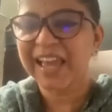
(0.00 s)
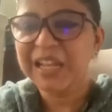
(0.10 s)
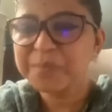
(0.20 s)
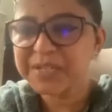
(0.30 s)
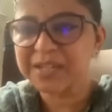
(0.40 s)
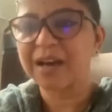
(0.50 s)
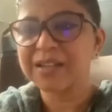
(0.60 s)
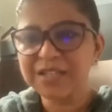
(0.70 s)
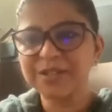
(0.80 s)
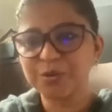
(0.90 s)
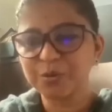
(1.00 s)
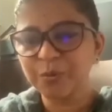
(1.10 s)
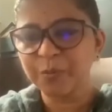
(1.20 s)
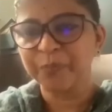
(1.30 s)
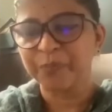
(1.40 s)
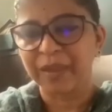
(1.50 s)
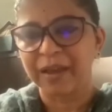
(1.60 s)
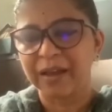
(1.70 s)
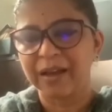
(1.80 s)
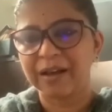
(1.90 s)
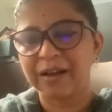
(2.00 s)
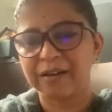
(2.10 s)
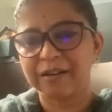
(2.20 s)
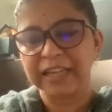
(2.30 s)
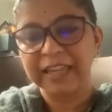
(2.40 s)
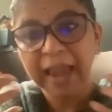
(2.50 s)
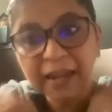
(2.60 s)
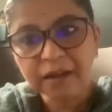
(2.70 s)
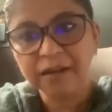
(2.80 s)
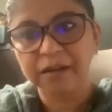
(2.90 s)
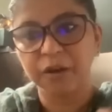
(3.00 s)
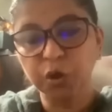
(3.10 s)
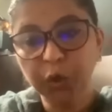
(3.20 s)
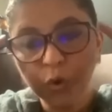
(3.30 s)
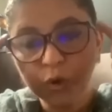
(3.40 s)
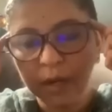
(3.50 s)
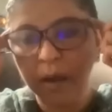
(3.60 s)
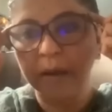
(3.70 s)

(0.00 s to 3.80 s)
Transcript: helps us to get good